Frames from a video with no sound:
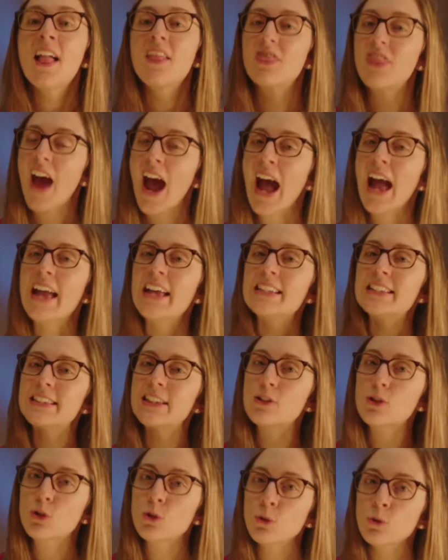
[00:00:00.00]
That is the
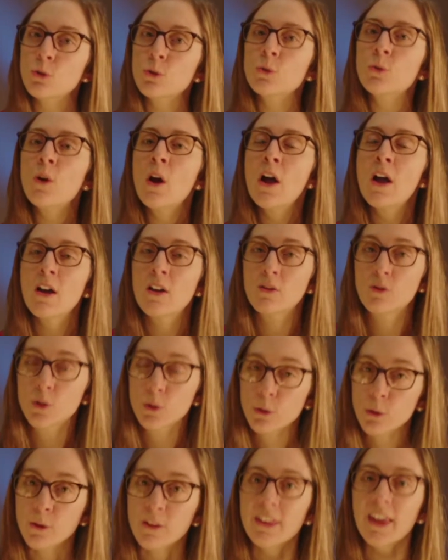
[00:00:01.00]
true
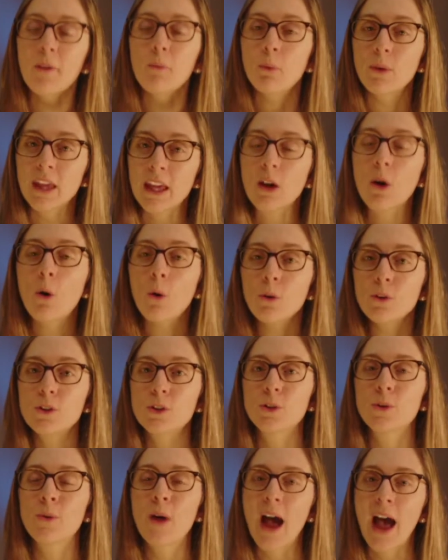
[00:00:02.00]
truth that we hold
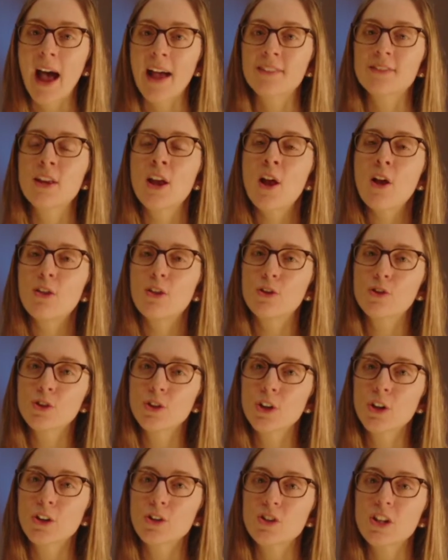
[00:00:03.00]
to as the
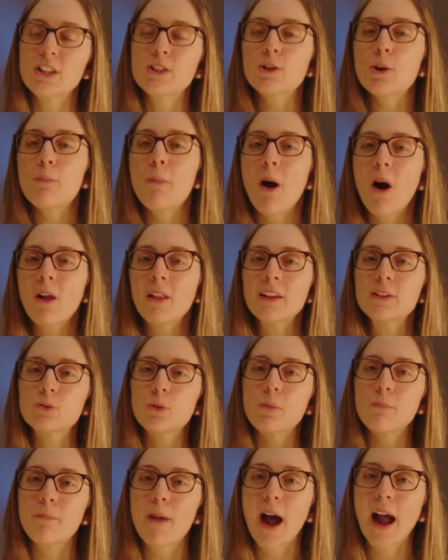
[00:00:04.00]
church. And so Paul is
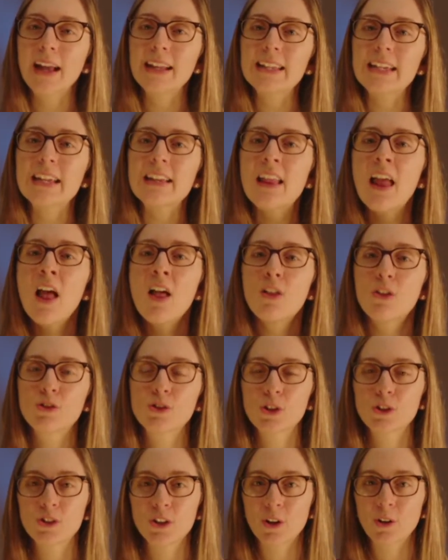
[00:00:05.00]
reminding the
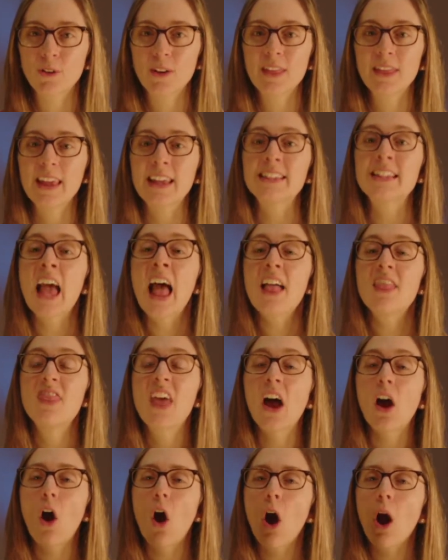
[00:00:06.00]
church in Corinthians
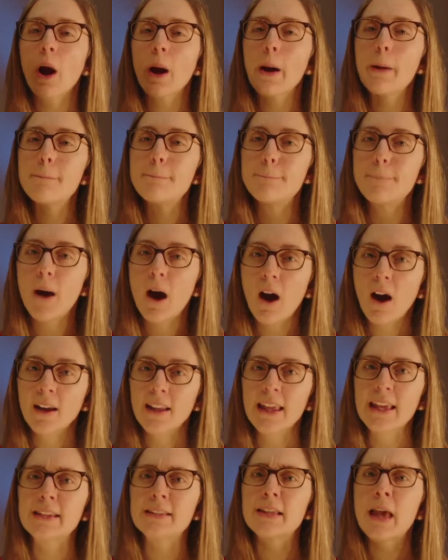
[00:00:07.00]
that our
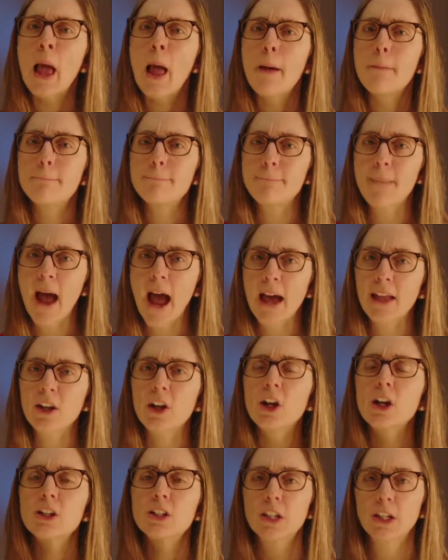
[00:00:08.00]
bodies
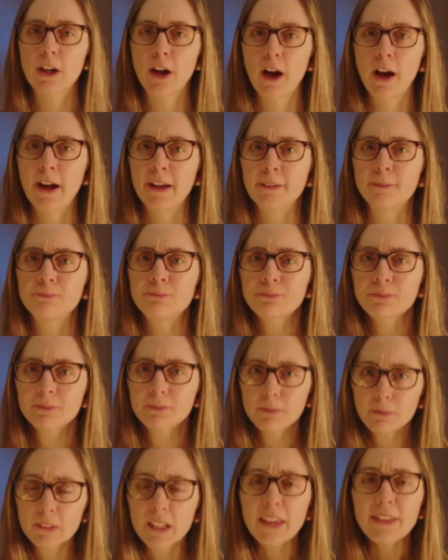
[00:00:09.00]
matter to God
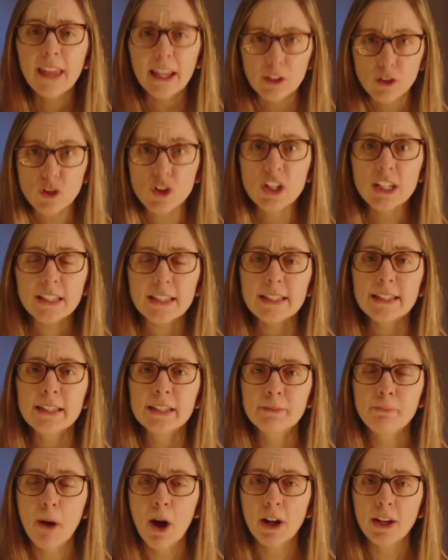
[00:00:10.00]
that
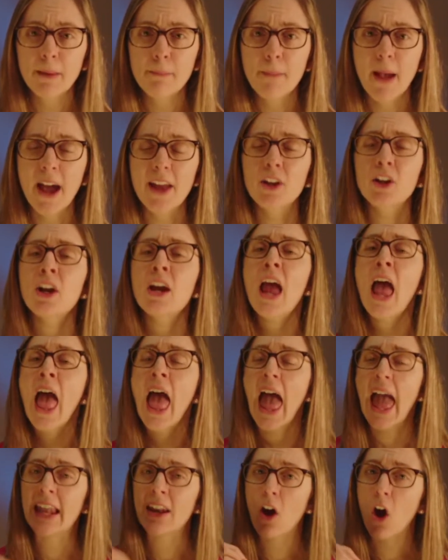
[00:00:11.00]
Jesus' body matter
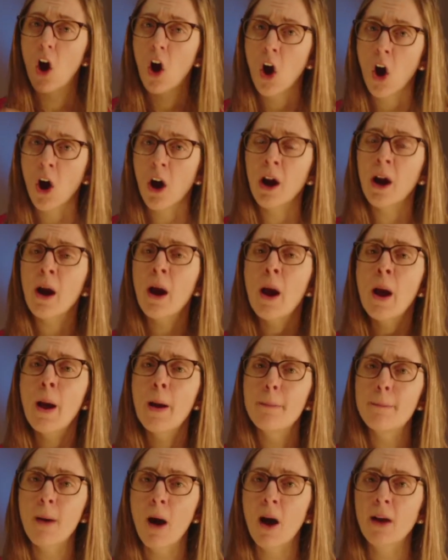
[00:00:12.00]
and our
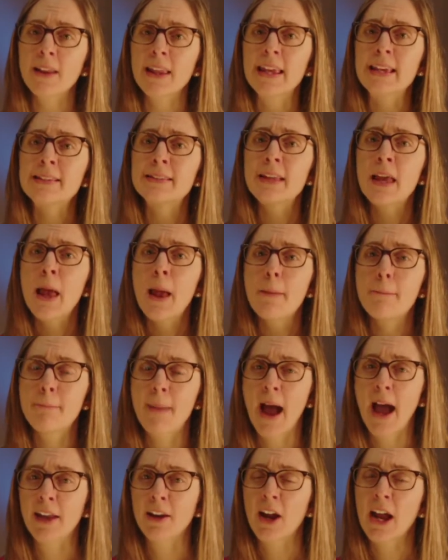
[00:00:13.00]
bodies
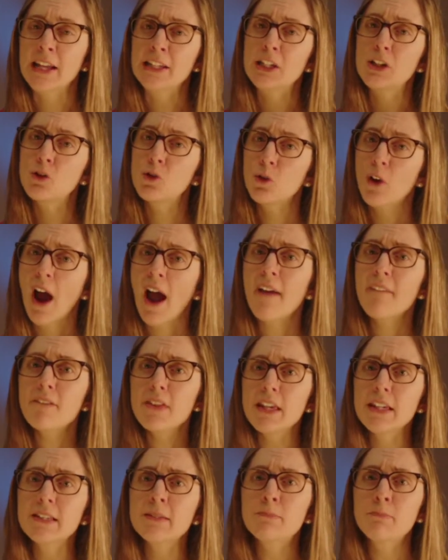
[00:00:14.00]
matter. And to drive
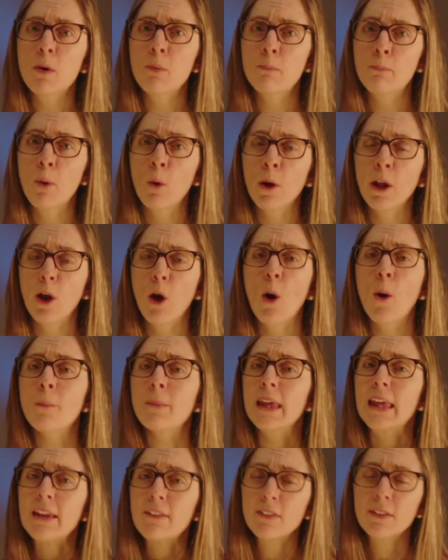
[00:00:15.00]
this point home
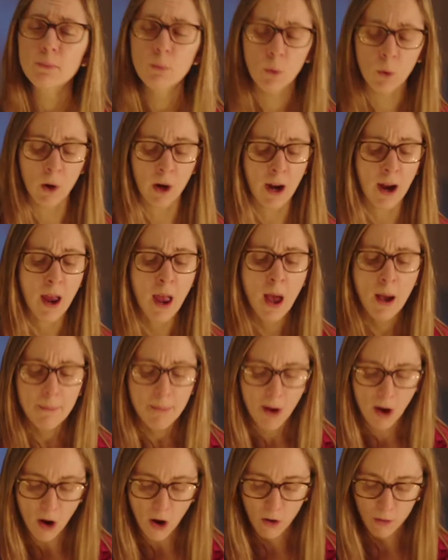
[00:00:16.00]
even more,
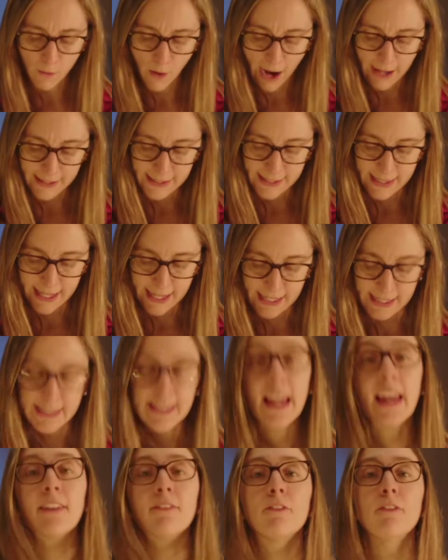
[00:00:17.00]
Paul writes this
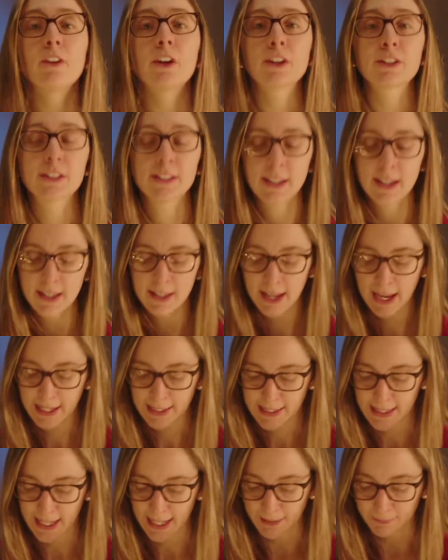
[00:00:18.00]
in verse
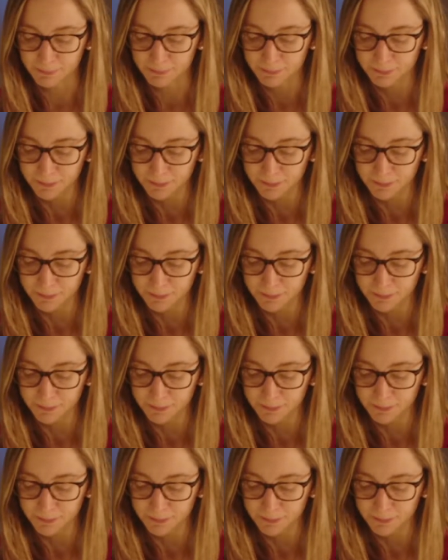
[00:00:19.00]
19.